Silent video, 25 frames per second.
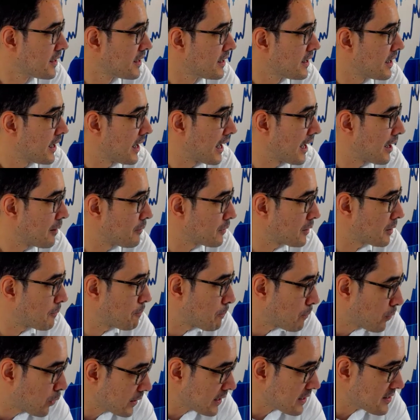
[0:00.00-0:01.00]
The
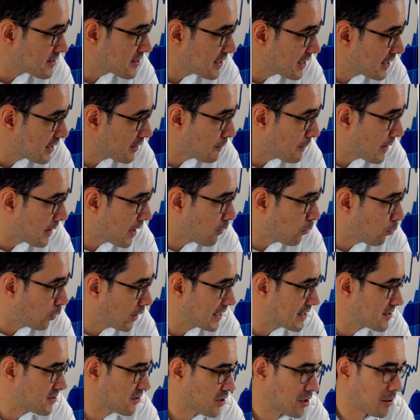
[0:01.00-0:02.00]
points here about why
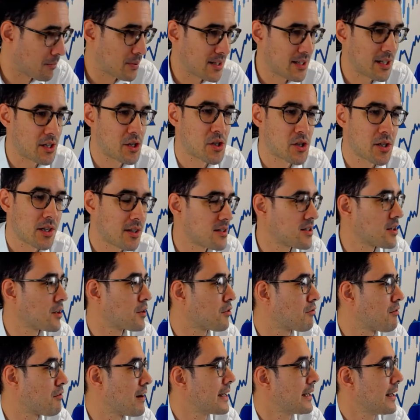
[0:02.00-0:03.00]
this competition is so
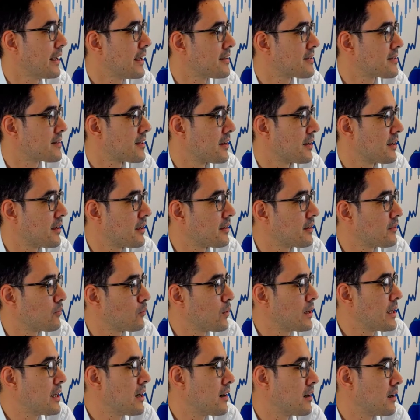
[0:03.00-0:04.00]
great is that
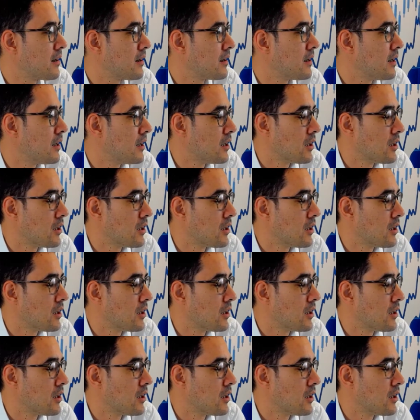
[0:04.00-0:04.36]
we are